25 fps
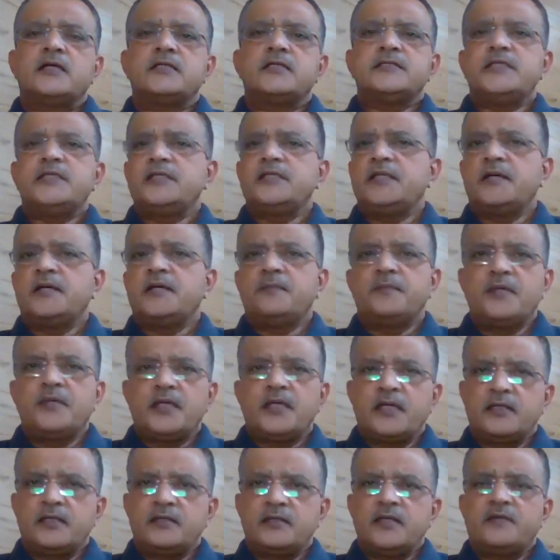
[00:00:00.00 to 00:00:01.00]
Say there
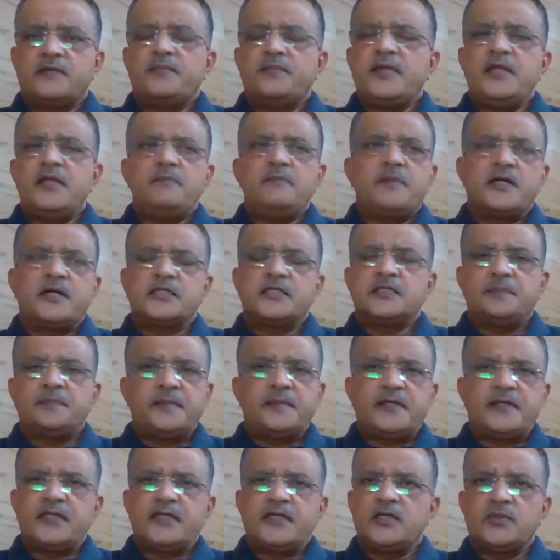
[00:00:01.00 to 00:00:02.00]
are many
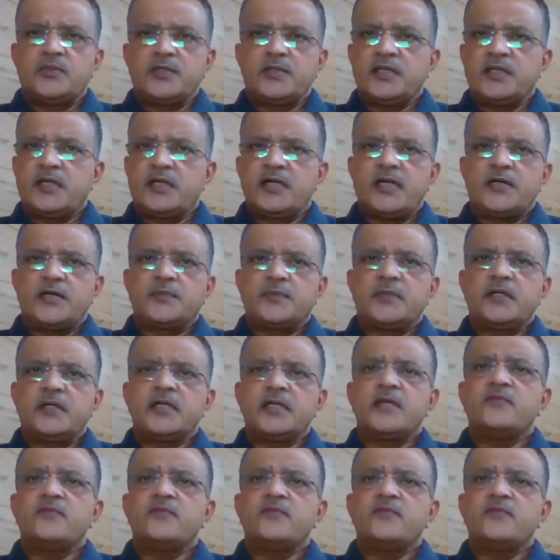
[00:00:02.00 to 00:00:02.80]
participating nodes in a network,